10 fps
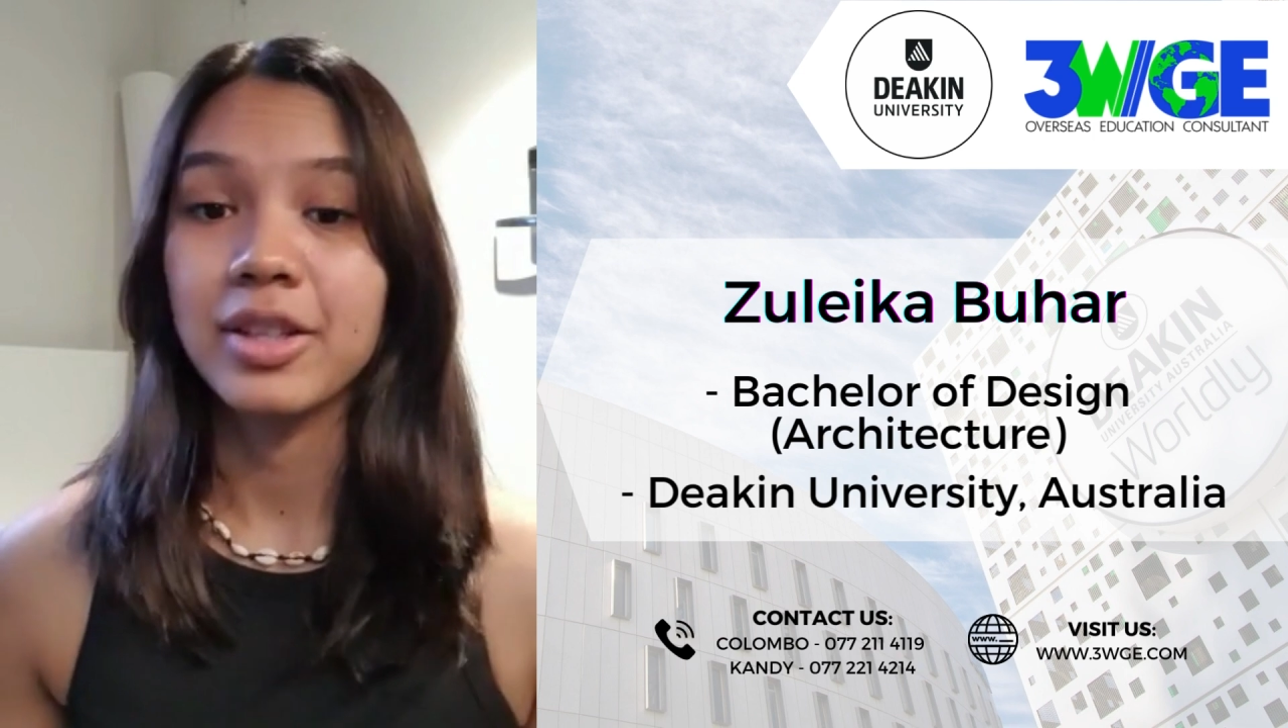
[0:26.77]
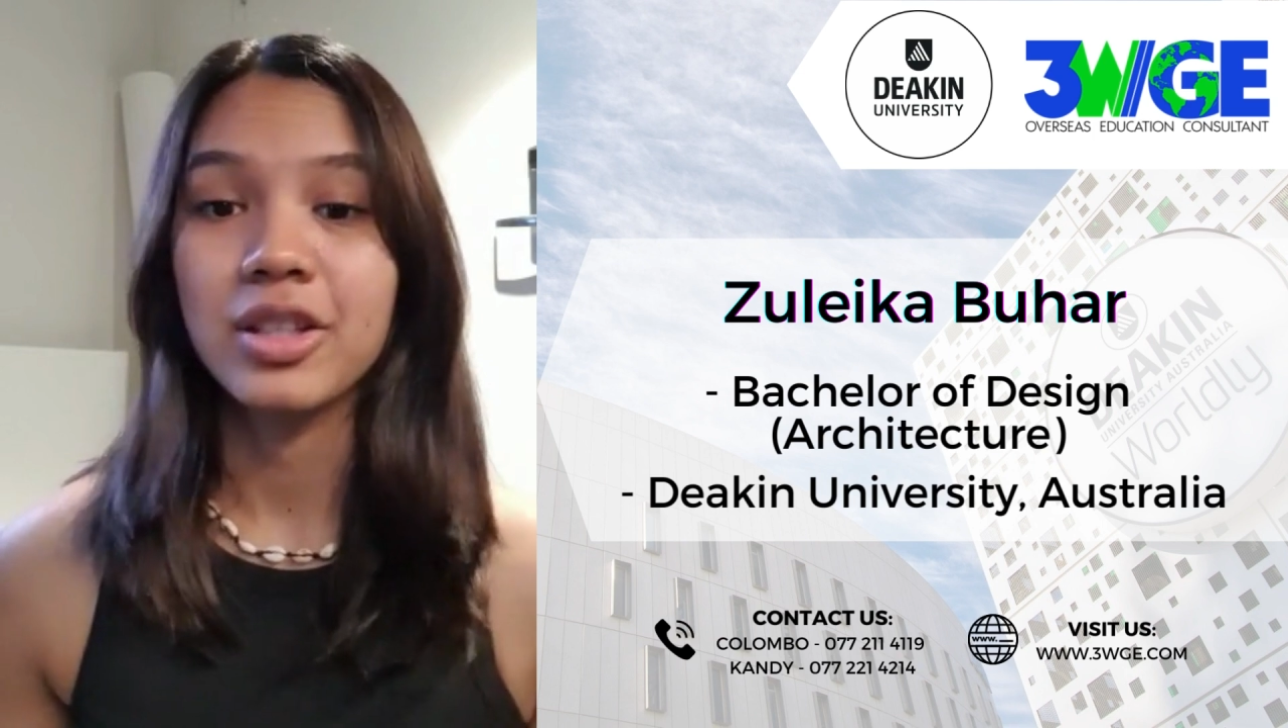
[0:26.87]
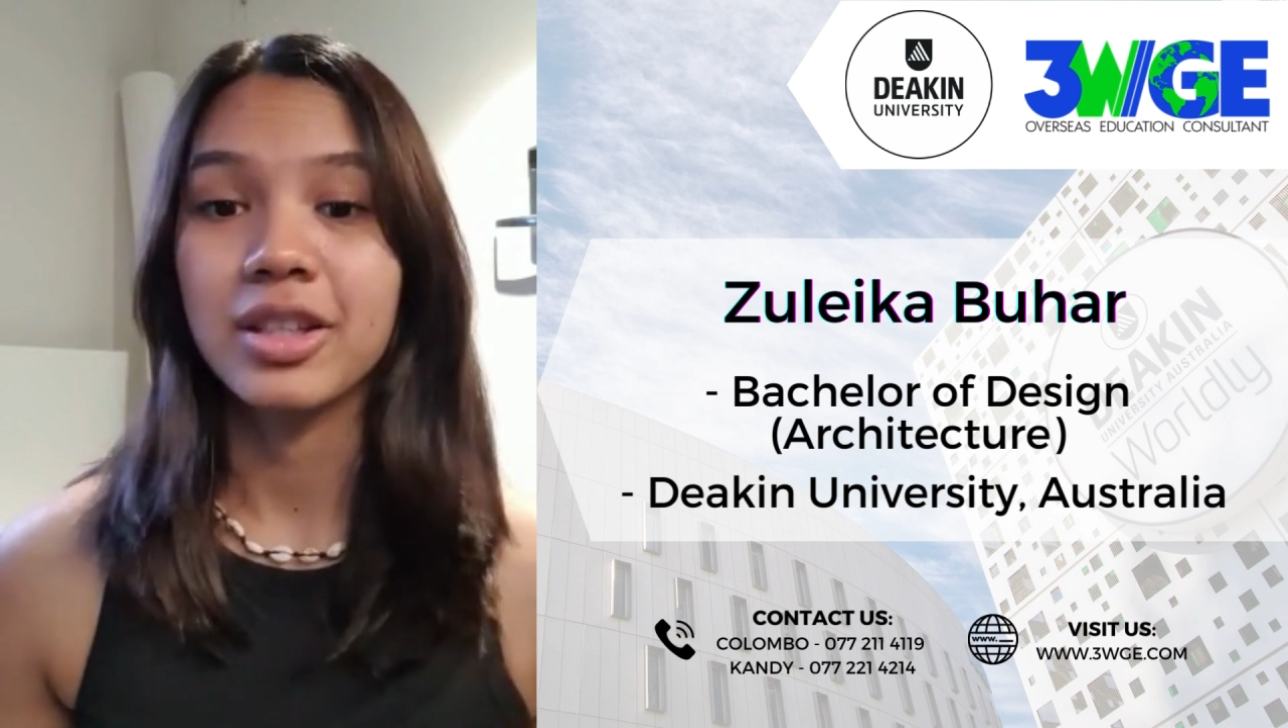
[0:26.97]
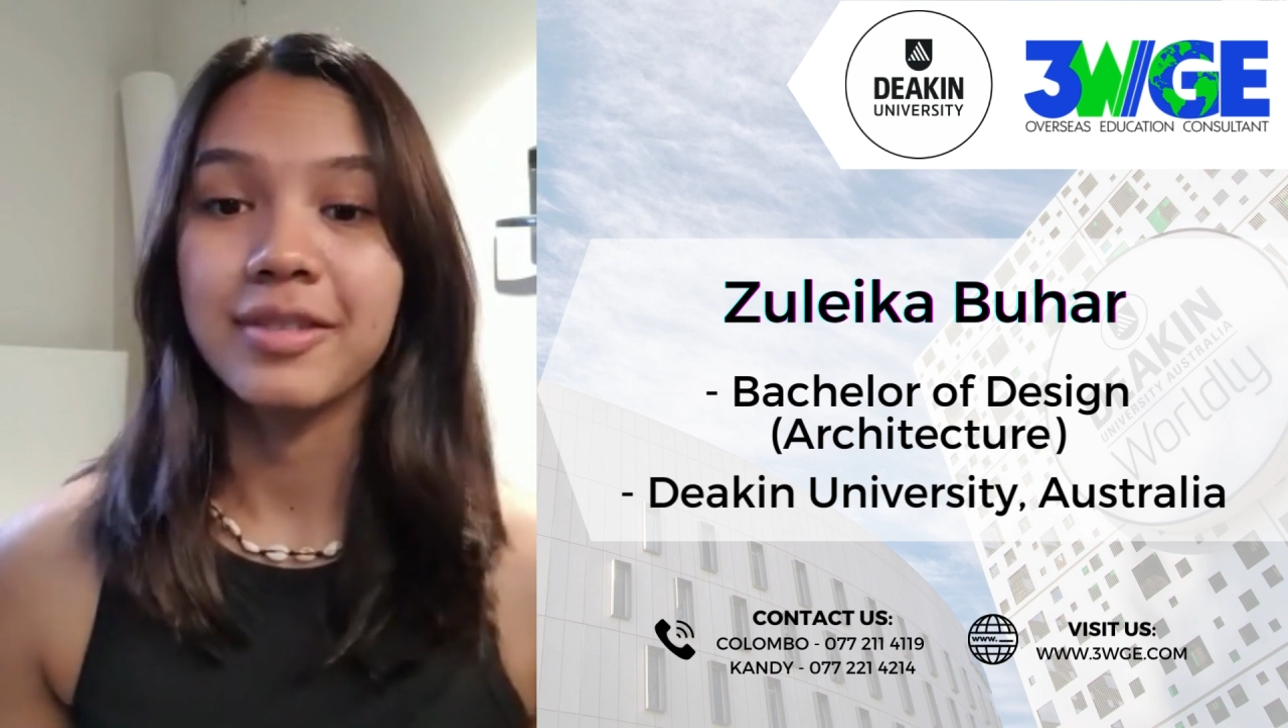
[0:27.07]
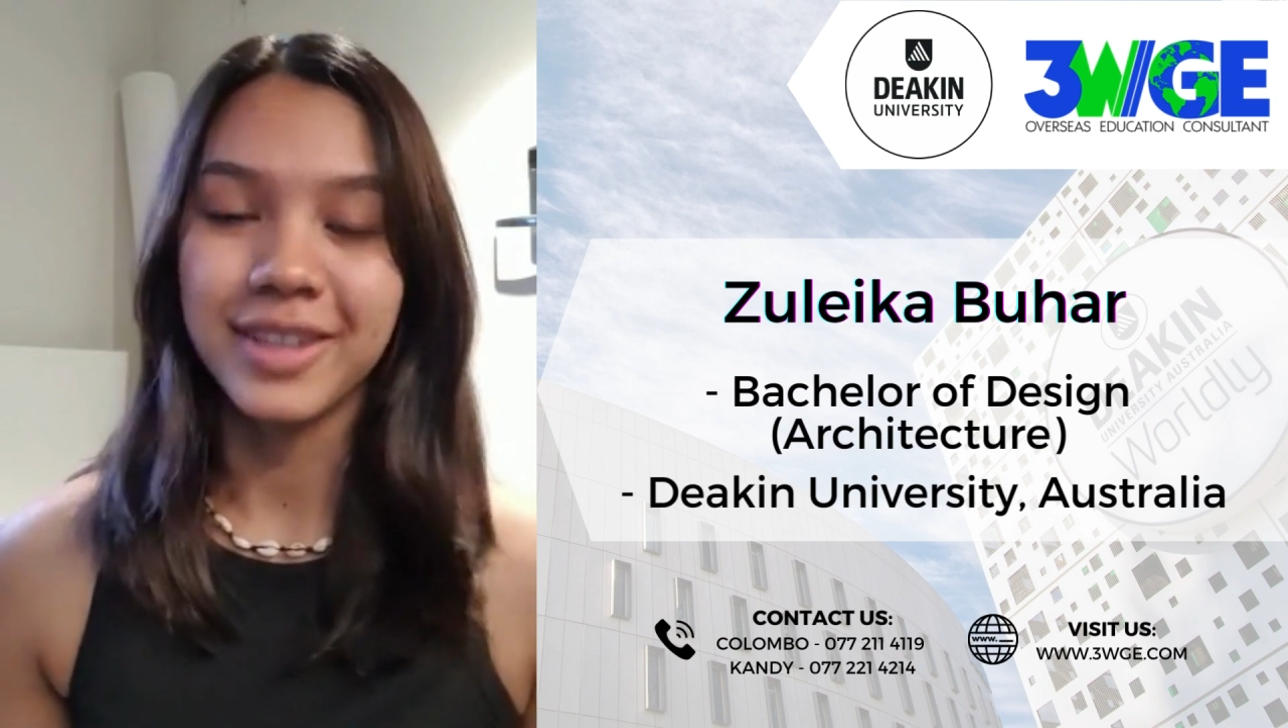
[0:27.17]
to
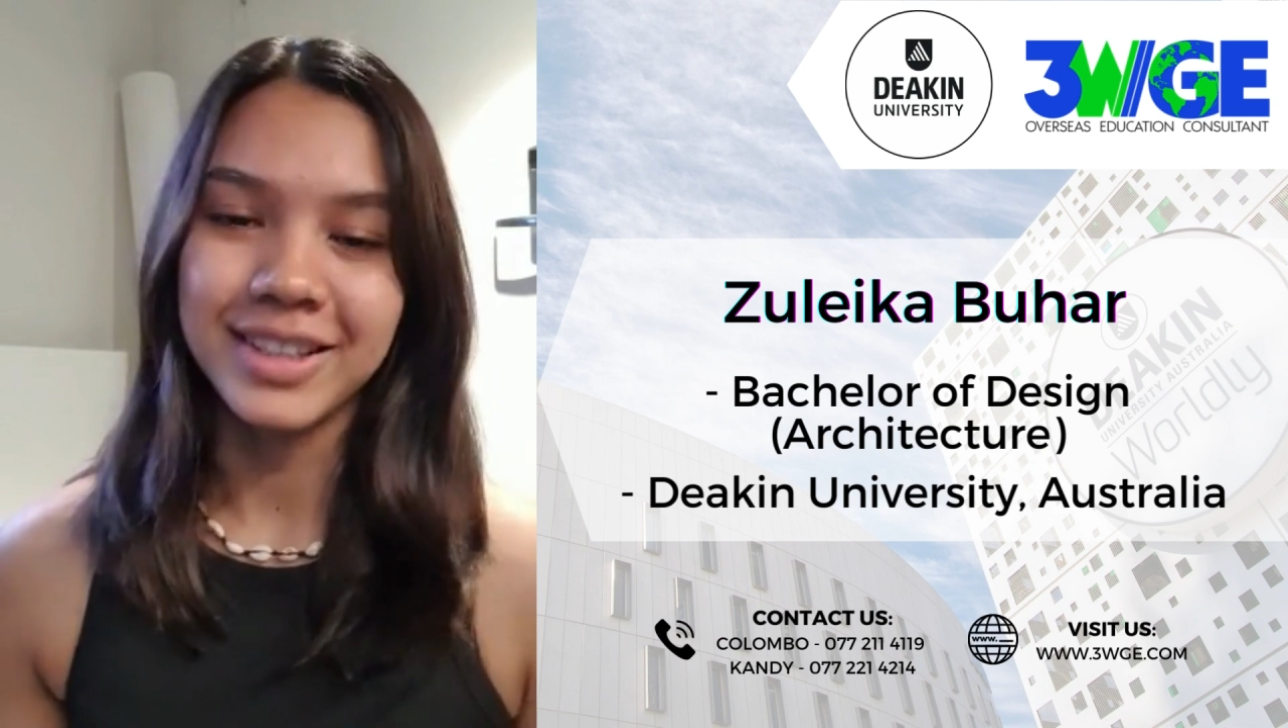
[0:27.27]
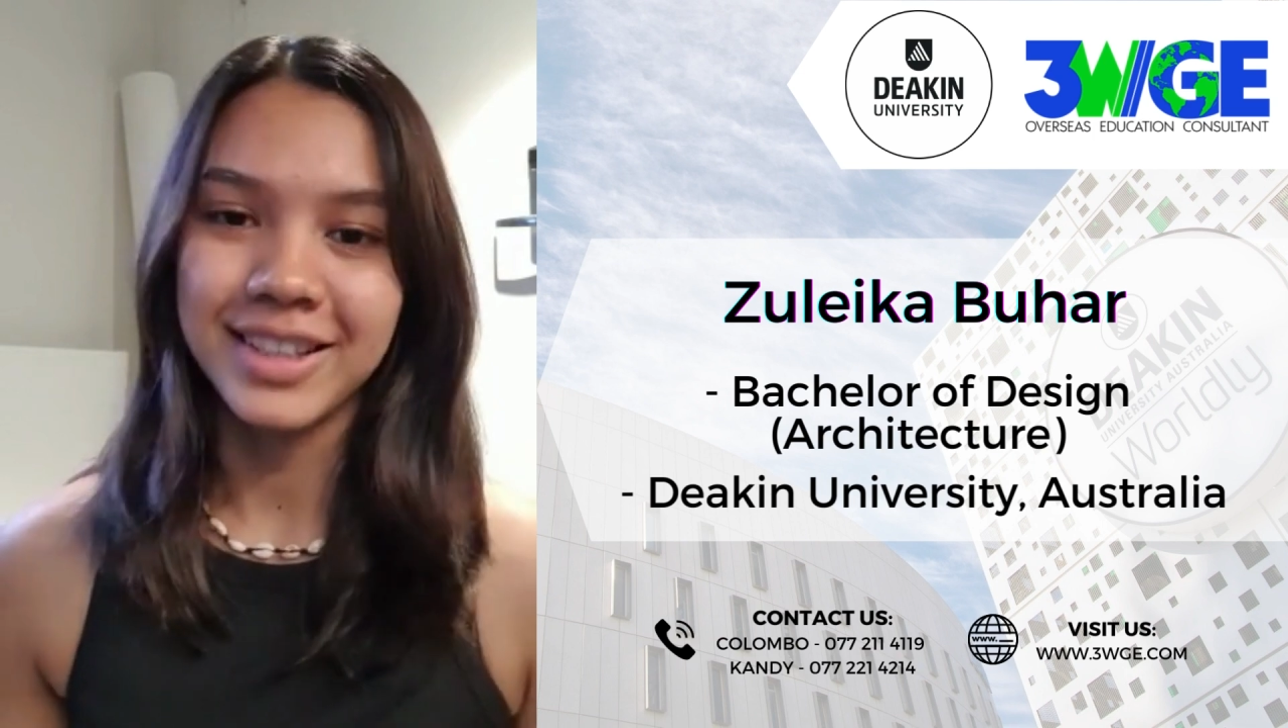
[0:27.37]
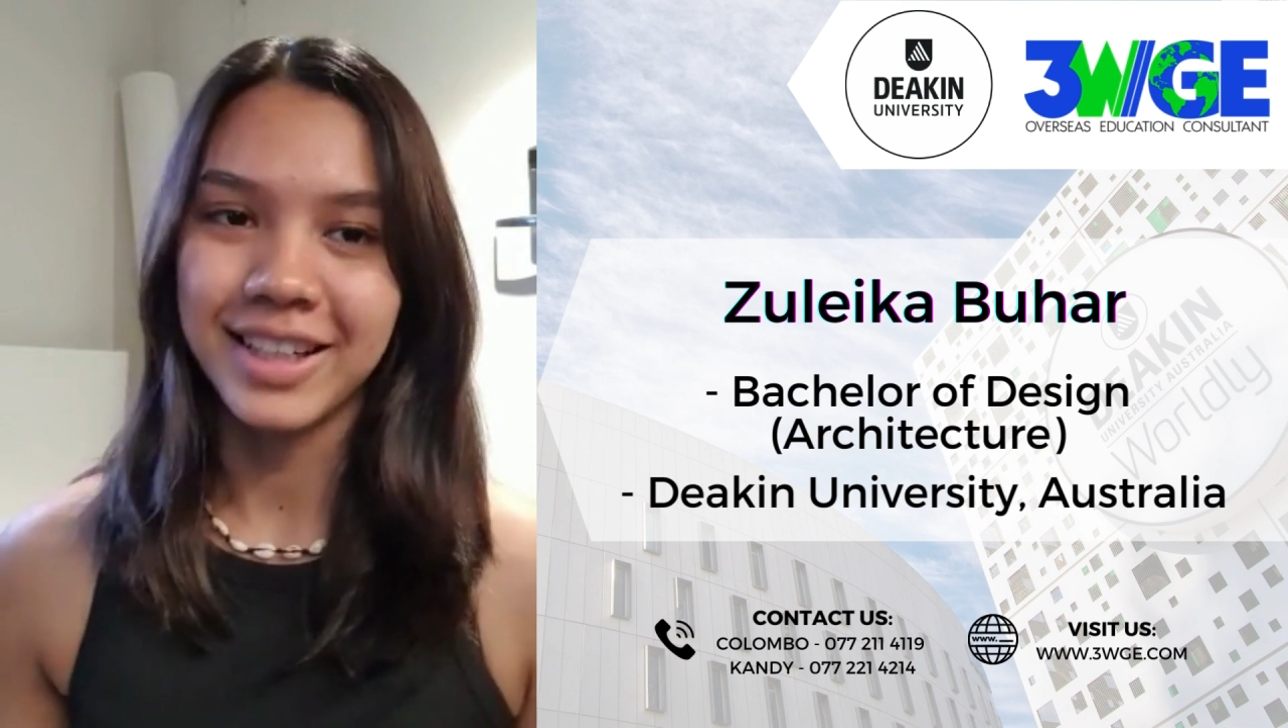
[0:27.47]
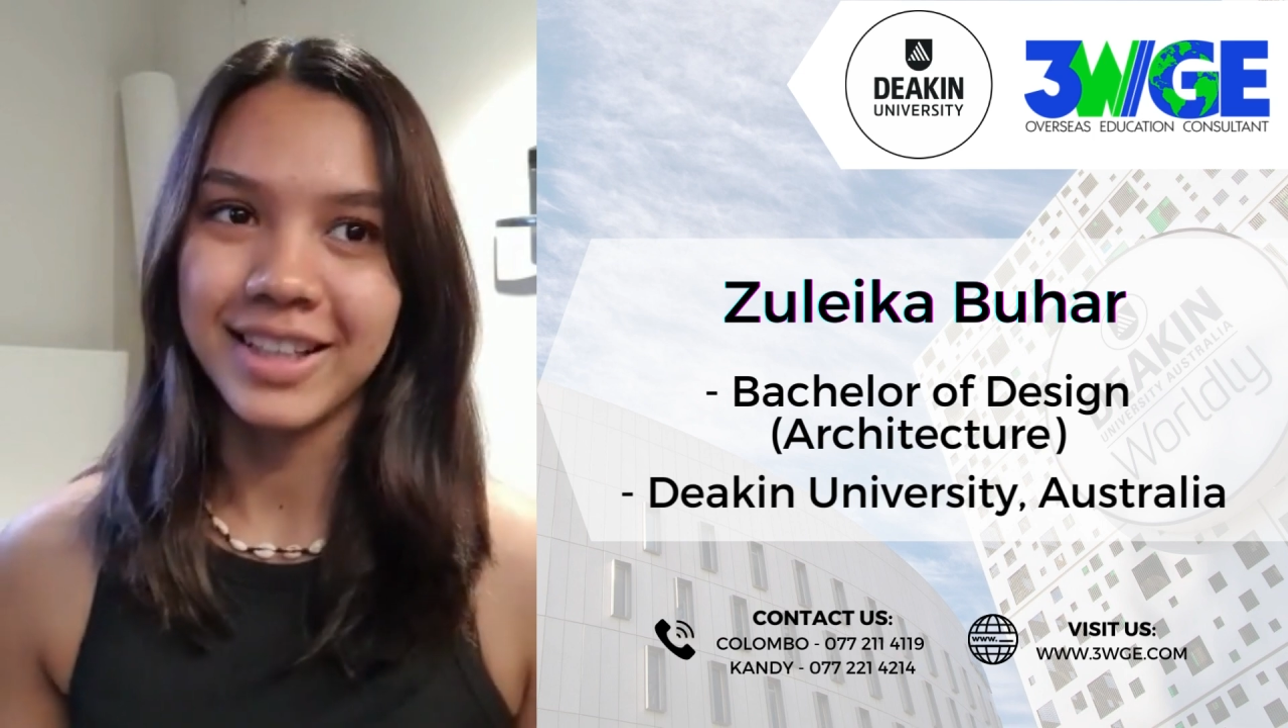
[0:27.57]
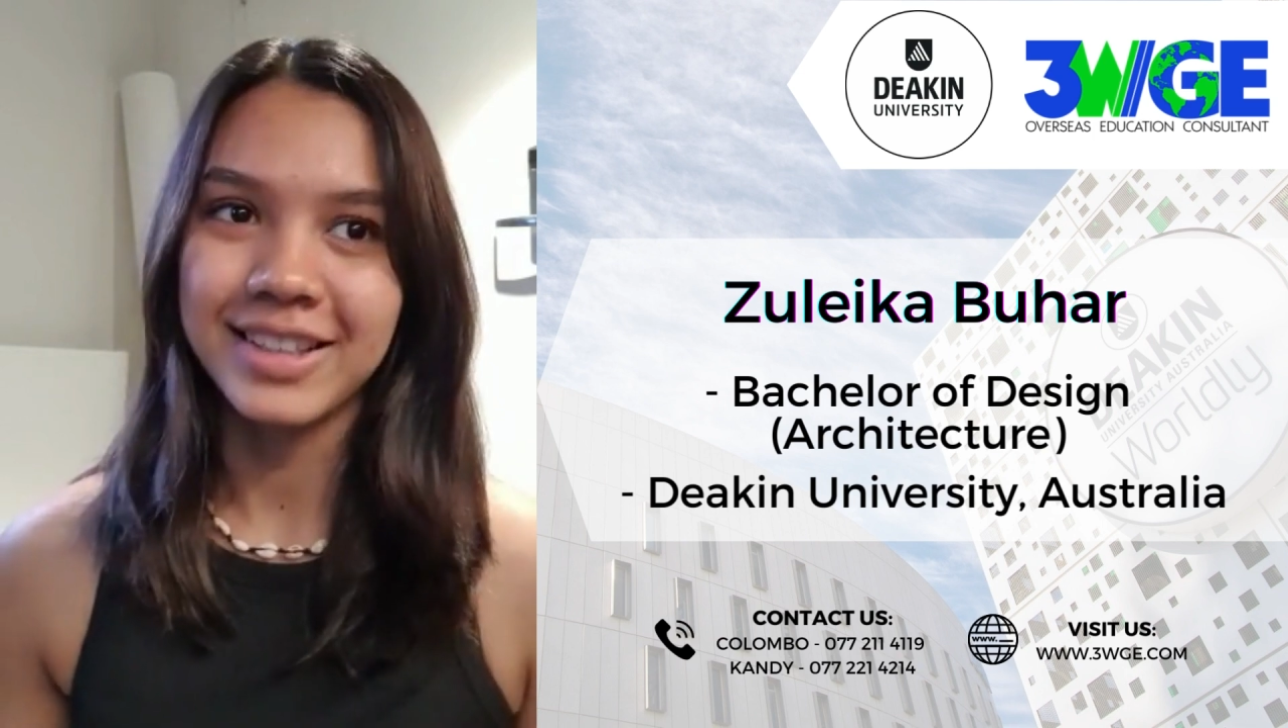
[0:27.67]

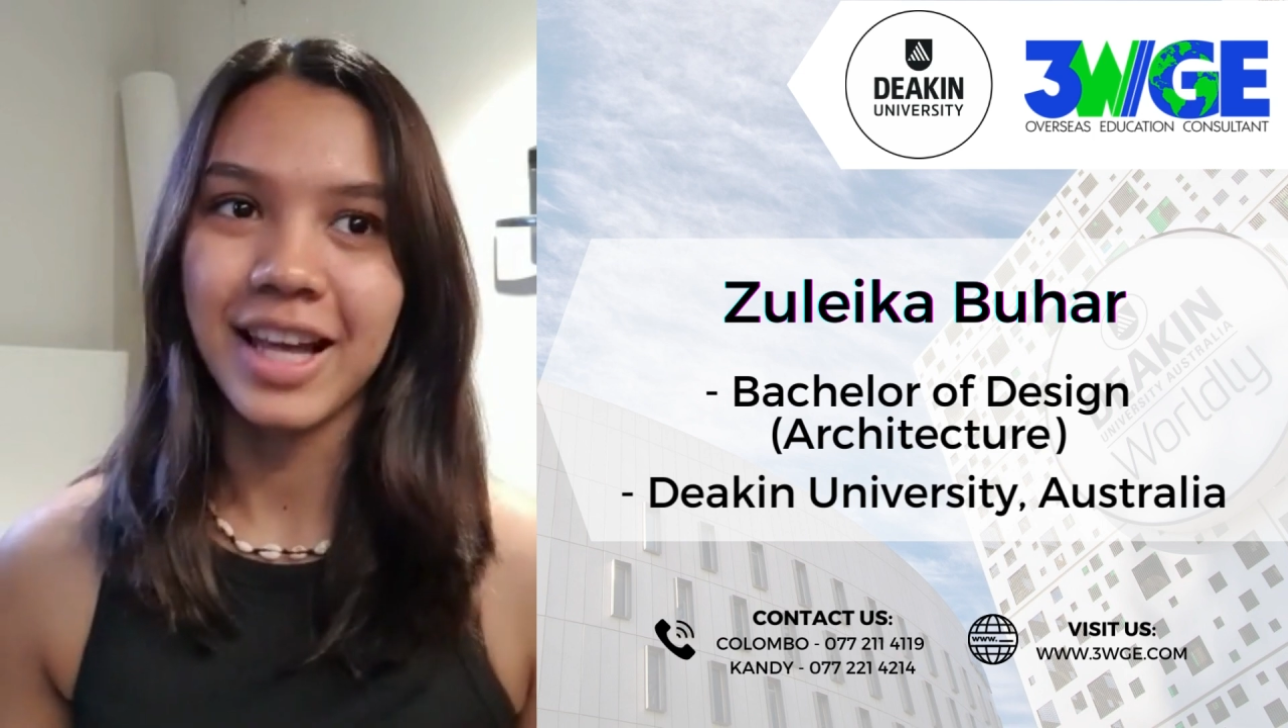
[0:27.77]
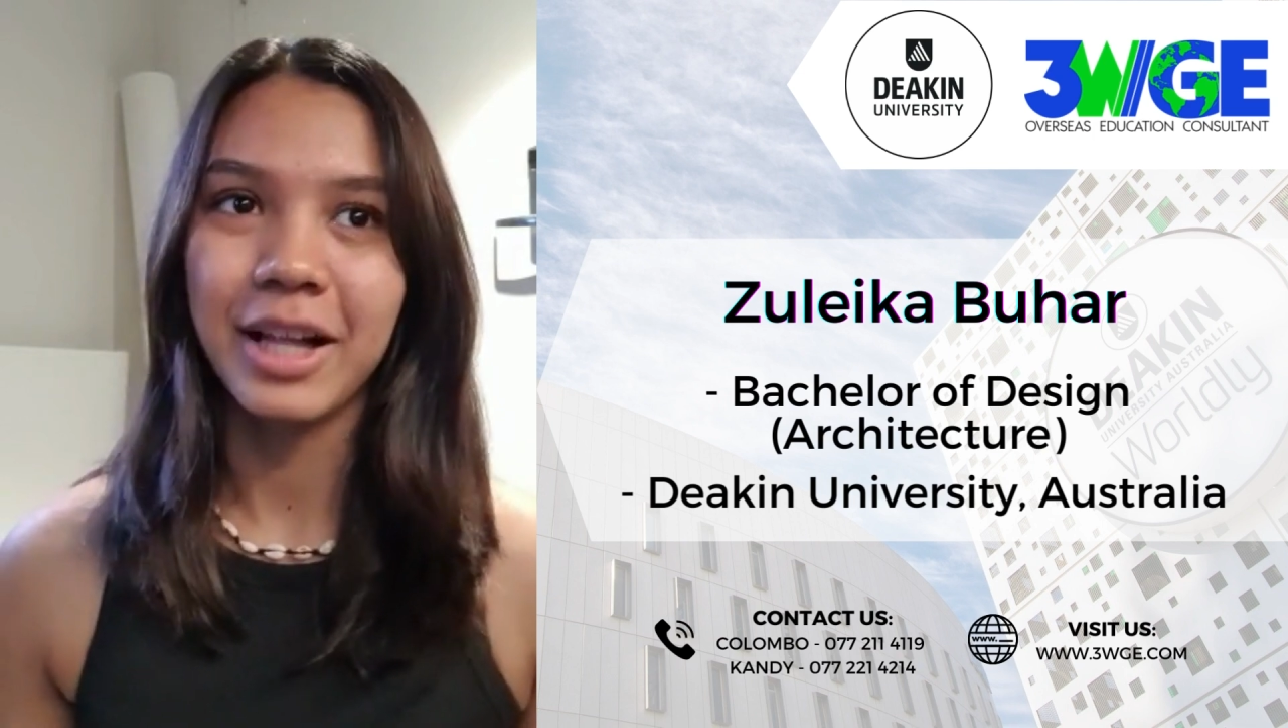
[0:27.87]
universities,